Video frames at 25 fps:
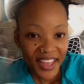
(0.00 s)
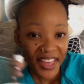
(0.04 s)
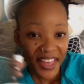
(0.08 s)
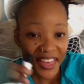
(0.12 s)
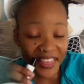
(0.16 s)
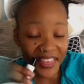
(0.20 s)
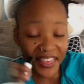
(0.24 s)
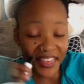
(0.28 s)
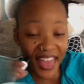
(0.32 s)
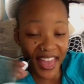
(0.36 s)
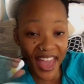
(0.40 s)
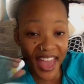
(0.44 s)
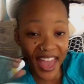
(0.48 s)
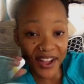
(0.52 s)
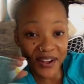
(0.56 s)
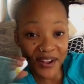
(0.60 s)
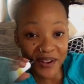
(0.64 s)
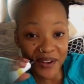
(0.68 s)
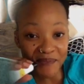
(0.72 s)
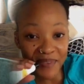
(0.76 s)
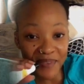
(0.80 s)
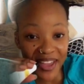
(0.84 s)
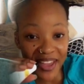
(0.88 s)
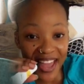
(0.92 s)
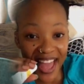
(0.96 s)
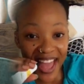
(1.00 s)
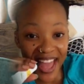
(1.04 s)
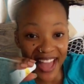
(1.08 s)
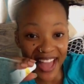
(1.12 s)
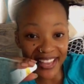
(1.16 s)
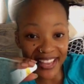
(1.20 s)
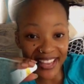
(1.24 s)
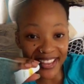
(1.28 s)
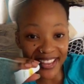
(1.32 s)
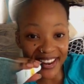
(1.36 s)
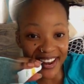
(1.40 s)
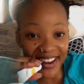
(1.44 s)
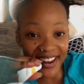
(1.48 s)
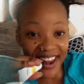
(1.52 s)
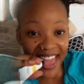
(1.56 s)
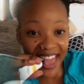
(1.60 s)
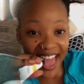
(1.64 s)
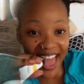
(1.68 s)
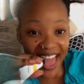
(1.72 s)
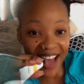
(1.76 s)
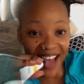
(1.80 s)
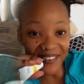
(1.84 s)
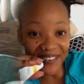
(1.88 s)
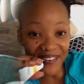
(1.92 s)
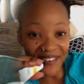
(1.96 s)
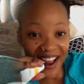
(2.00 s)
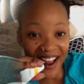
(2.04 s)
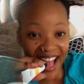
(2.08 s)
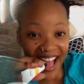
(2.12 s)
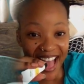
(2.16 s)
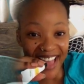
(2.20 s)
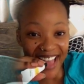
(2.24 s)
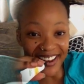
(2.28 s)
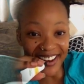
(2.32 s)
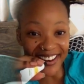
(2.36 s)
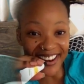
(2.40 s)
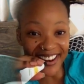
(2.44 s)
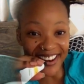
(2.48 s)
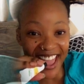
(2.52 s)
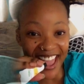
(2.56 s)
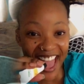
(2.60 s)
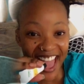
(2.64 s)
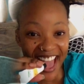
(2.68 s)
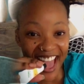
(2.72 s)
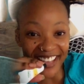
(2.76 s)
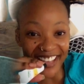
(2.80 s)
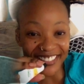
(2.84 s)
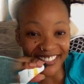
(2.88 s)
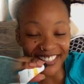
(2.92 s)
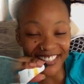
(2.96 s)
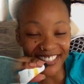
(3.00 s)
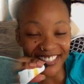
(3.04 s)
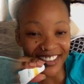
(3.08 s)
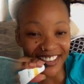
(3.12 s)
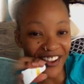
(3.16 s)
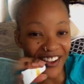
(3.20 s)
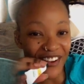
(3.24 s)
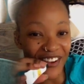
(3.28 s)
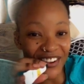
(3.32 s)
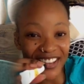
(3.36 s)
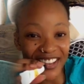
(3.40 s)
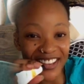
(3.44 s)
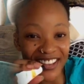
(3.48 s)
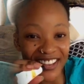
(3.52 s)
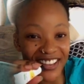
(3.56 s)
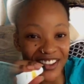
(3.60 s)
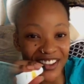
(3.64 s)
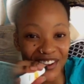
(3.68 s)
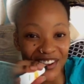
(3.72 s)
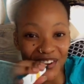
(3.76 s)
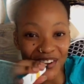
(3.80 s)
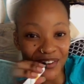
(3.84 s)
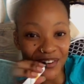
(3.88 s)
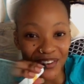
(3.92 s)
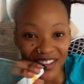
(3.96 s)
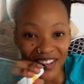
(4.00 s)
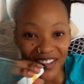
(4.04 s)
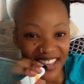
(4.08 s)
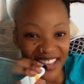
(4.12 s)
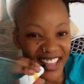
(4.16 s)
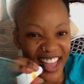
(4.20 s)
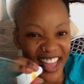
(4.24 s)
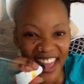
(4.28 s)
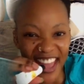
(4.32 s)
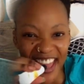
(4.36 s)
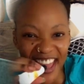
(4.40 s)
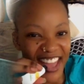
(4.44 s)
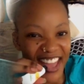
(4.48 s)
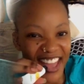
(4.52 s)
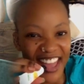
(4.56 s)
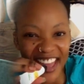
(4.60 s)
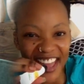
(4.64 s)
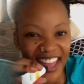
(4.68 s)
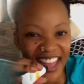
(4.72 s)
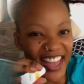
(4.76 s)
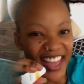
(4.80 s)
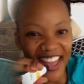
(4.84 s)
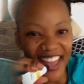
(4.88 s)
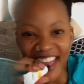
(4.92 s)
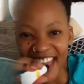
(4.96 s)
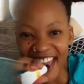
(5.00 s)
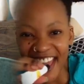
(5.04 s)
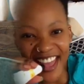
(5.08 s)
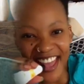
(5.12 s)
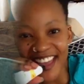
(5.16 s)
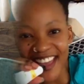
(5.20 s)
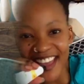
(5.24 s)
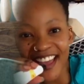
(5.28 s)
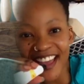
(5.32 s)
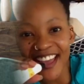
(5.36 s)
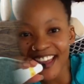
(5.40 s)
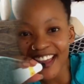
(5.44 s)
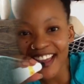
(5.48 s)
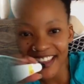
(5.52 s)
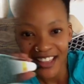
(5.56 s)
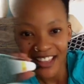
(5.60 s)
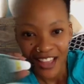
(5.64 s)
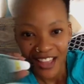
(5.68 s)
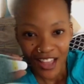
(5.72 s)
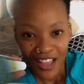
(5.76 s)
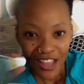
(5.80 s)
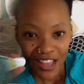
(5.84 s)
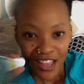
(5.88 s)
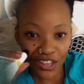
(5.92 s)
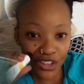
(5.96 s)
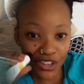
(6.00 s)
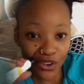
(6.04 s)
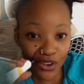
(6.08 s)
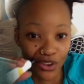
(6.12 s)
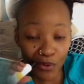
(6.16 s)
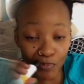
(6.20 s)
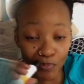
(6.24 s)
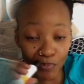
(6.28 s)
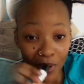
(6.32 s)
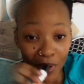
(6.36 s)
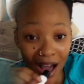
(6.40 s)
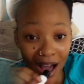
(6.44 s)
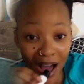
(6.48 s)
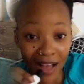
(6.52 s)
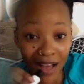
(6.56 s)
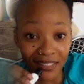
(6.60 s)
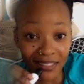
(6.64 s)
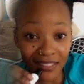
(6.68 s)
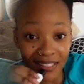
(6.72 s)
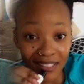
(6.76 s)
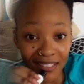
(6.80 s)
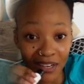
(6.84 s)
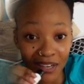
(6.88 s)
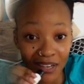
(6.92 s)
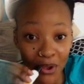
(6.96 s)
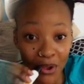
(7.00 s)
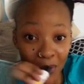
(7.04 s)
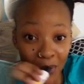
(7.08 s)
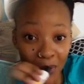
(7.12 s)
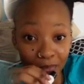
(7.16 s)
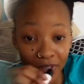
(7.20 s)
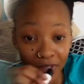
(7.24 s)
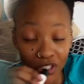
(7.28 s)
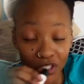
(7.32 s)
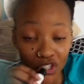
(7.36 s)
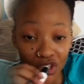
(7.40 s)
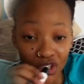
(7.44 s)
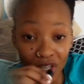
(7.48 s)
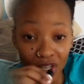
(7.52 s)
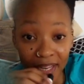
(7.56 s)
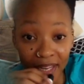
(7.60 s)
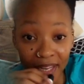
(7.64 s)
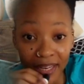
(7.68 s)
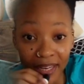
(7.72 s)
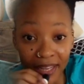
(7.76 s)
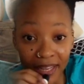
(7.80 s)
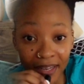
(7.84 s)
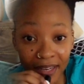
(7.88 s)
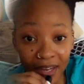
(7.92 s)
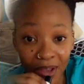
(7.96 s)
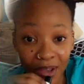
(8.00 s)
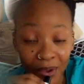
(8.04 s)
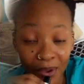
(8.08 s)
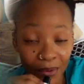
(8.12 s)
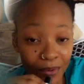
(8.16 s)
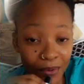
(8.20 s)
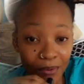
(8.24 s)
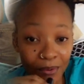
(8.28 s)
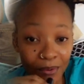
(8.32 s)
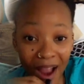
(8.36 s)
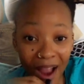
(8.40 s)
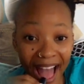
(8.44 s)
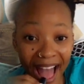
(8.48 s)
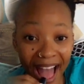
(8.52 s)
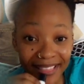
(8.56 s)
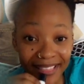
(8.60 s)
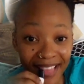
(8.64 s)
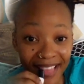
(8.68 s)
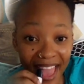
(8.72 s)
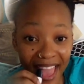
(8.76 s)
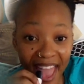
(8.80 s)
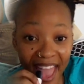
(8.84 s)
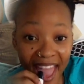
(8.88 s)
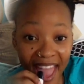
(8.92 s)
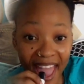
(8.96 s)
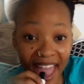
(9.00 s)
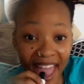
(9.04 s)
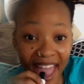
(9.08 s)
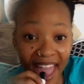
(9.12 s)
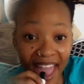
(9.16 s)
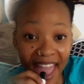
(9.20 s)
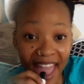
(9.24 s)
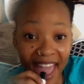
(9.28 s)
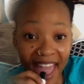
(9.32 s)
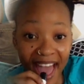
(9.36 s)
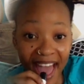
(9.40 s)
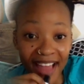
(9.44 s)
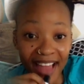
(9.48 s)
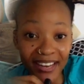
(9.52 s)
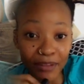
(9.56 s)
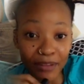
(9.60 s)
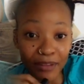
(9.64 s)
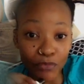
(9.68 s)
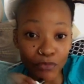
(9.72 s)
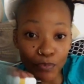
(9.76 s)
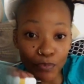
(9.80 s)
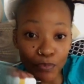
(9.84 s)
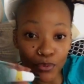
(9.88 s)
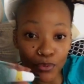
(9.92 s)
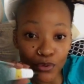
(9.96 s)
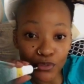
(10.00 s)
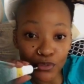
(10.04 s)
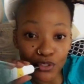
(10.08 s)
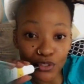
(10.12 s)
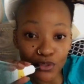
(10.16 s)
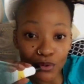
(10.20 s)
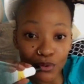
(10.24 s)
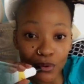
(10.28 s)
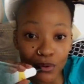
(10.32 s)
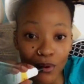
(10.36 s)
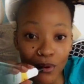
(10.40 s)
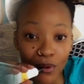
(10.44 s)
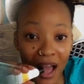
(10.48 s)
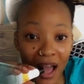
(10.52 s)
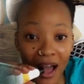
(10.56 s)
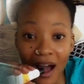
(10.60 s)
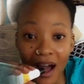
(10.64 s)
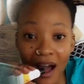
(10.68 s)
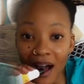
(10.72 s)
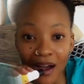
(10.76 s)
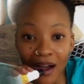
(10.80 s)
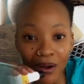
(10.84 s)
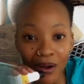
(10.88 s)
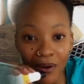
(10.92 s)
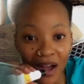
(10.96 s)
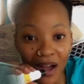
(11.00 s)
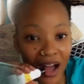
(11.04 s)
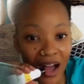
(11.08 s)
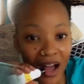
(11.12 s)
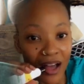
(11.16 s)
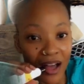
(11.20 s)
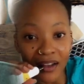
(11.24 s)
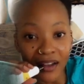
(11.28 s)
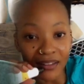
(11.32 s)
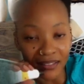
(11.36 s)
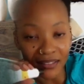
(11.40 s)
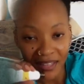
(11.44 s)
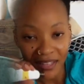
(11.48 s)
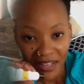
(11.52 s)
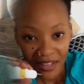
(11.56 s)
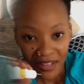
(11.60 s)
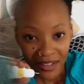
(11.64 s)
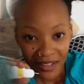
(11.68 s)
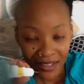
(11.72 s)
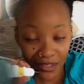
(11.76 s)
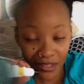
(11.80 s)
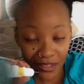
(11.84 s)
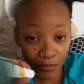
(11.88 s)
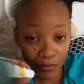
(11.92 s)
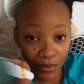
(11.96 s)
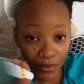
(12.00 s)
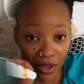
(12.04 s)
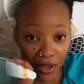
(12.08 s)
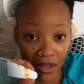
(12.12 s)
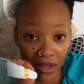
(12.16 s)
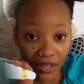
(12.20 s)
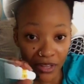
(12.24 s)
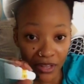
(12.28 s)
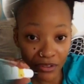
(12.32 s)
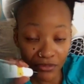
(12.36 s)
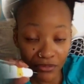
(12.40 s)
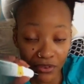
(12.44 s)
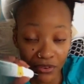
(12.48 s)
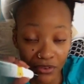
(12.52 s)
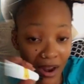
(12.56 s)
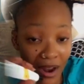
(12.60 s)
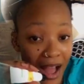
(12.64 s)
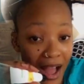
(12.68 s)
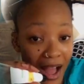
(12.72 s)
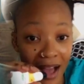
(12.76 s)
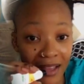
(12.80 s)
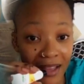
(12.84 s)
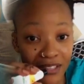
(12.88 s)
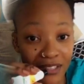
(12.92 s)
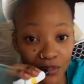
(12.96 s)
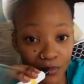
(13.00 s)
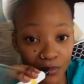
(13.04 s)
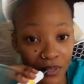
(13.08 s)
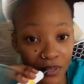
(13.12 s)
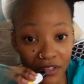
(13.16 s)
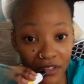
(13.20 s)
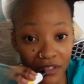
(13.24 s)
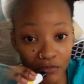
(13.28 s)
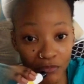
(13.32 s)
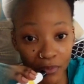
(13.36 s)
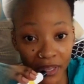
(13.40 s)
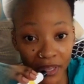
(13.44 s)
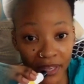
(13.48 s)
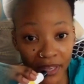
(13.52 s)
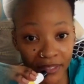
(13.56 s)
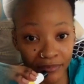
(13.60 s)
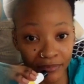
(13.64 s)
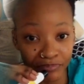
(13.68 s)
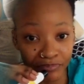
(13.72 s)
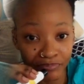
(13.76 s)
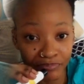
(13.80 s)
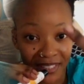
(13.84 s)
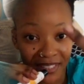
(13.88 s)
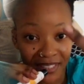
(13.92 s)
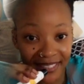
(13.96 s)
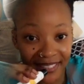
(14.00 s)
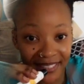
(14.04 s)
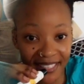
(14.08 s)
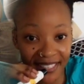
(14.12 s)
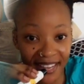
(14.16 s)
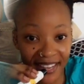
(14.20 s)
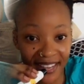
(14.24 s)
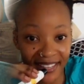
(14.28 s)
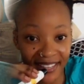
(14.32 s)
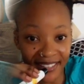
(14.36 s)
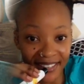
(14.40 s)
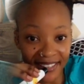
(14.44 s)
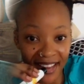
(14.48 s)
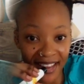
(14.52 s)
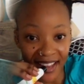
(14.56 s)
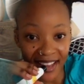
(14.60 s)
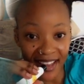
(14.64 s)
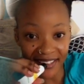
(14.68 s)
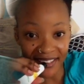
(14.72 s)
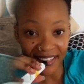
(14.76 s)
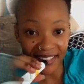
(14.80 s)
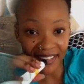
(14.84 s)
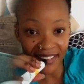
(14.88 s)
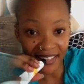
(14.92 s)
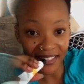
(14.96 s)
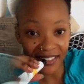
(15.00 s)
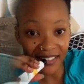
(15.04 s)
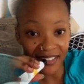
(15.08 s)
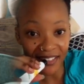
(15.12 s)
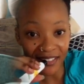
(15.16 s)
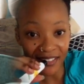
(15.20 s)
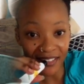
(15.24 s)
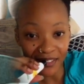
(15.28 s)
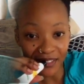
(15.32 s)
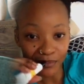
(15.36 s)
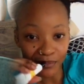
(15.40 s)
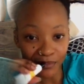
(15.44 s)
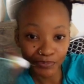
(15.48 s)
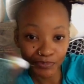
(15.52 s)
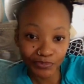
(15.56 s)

They're gonna be hanging out right next to you, yeah. Your pastor gonna be chilling right there. Alimoputso, wow. The body of Christ will have been taken out of here.